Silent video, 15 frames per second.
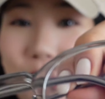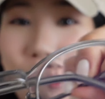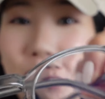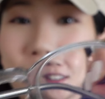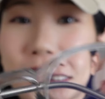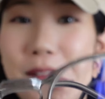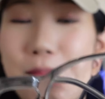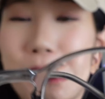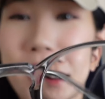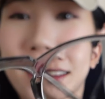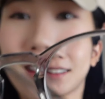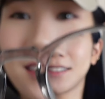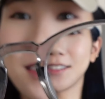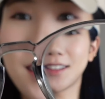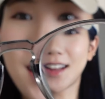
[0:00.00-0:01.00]
on my
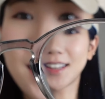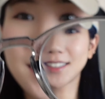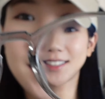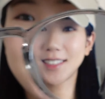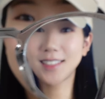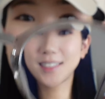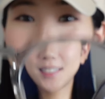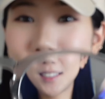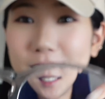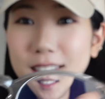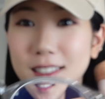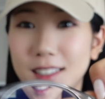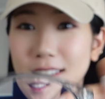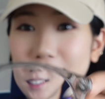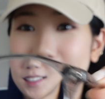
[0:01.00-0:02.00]

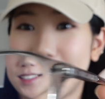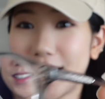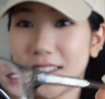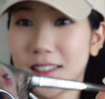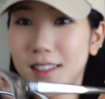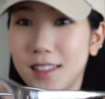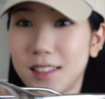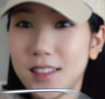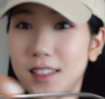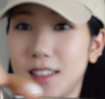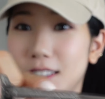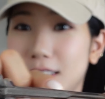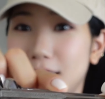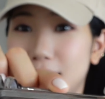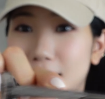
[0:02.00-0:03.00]
glasses.
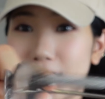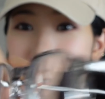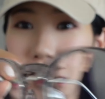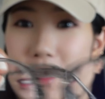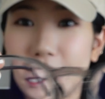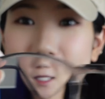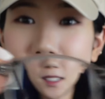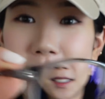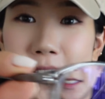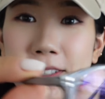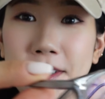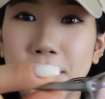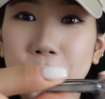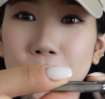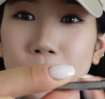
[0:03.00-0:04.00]
It's good as
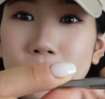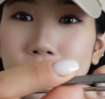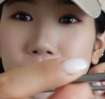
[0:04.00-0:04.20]
new.